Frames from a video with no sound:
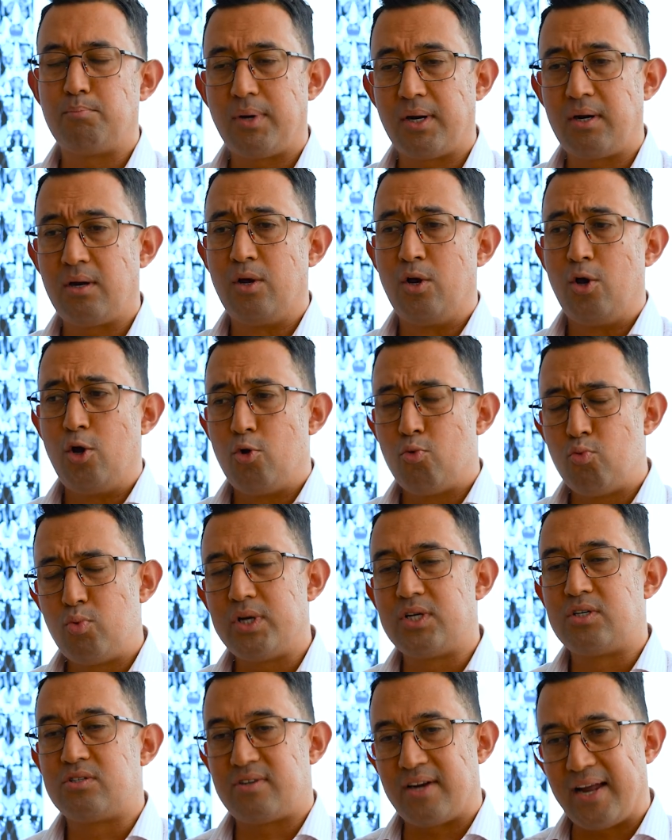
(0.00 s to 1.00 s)
But
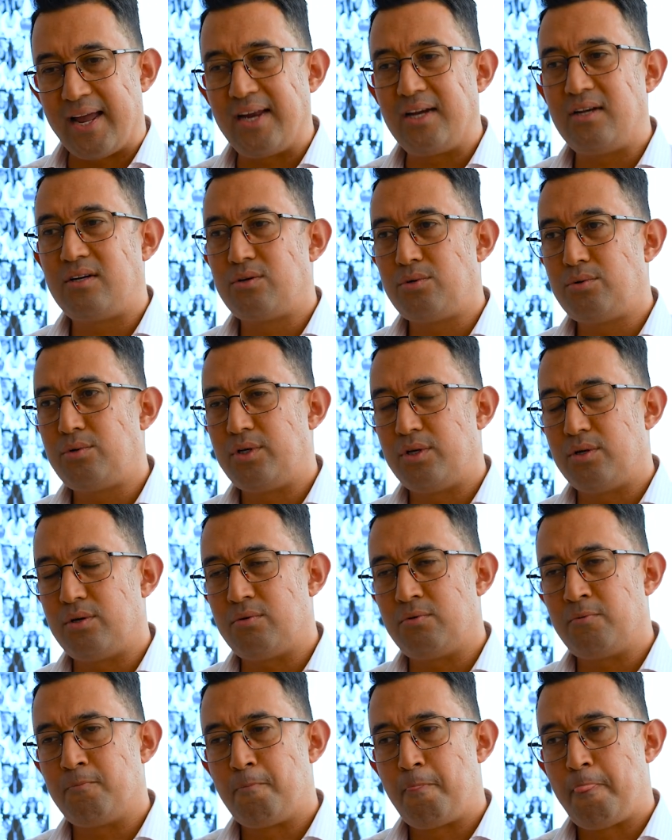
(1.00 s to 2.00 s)
we're trying to, you
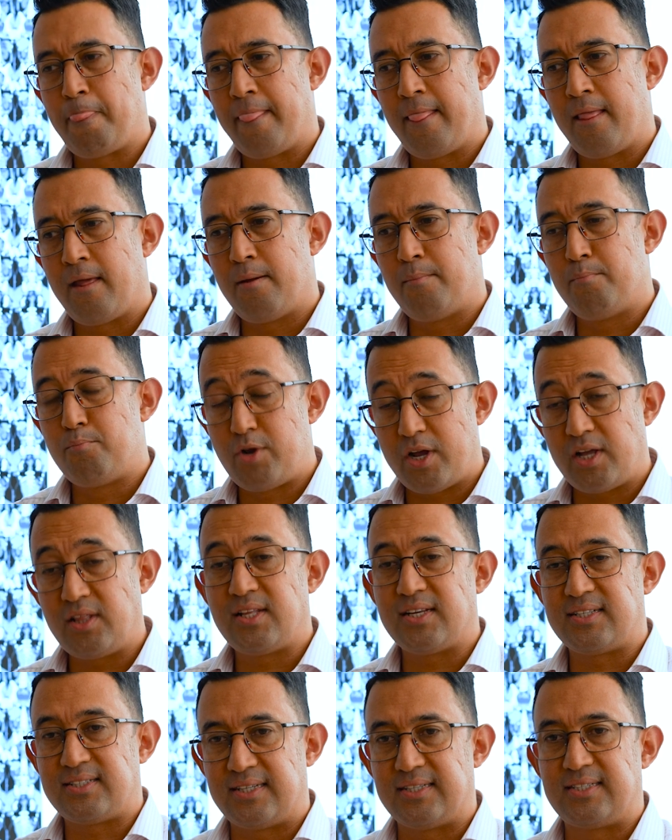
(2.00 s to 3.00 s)
know, bring
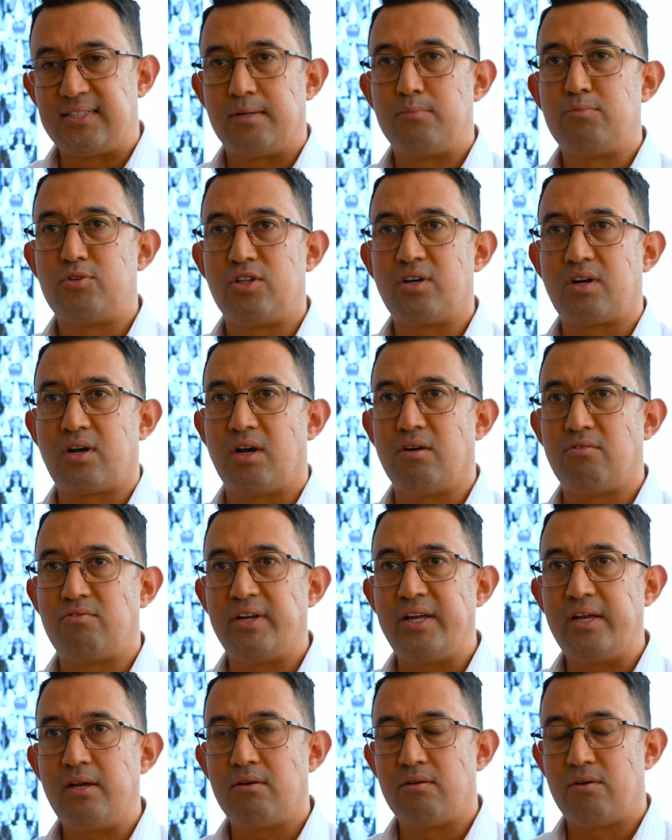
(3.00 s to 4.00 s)
this system to the
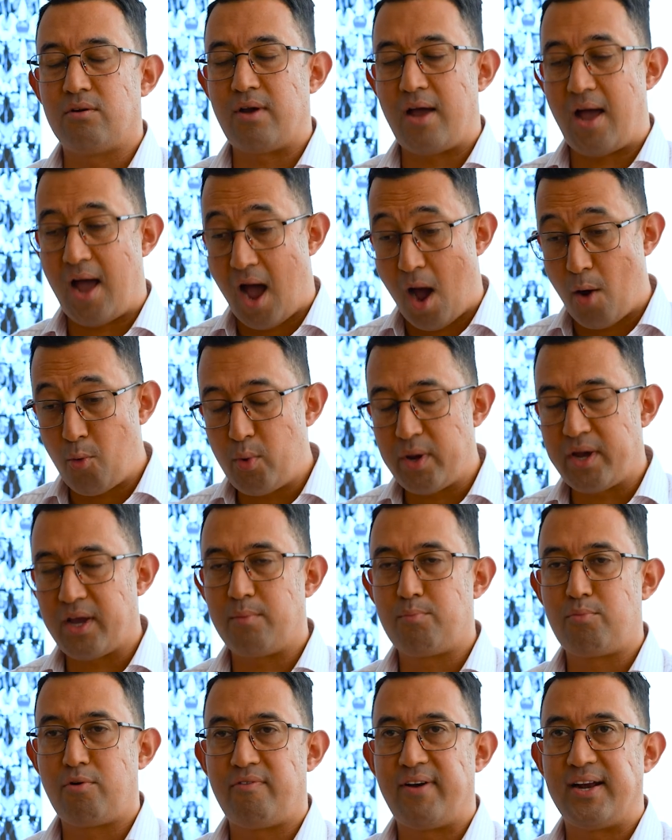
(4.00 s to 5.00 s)
country, you know, how we
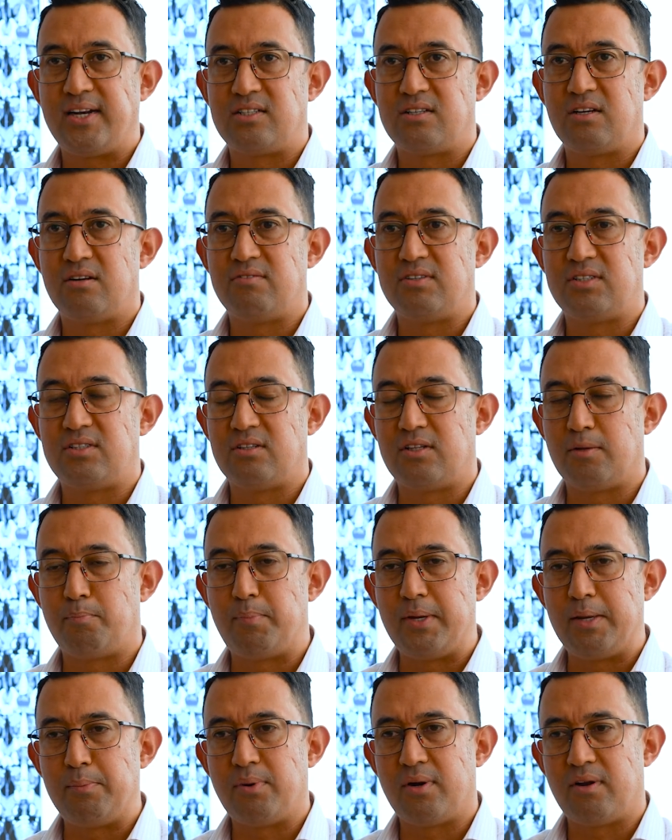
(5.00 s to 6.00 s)
can provide service to the
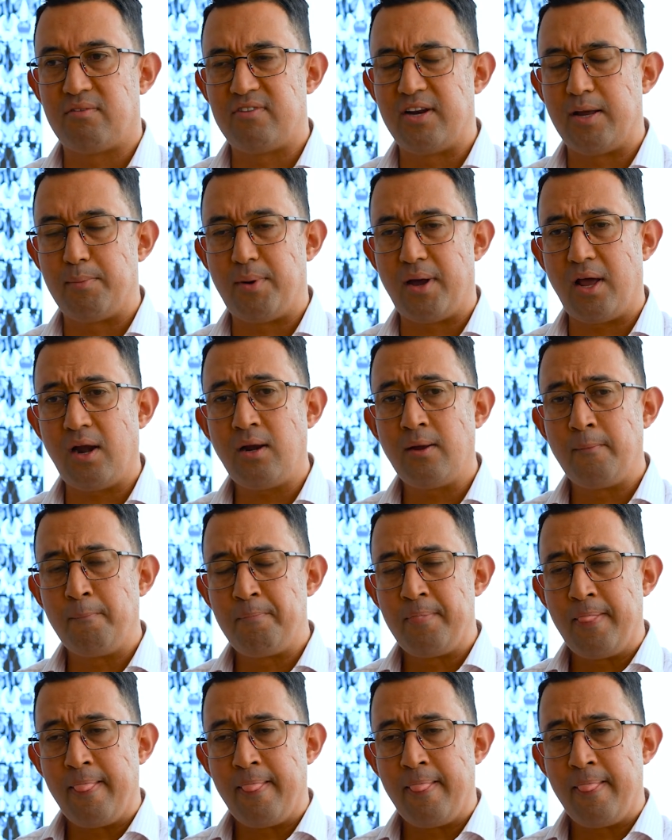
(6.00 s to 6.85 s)
people of Nepal.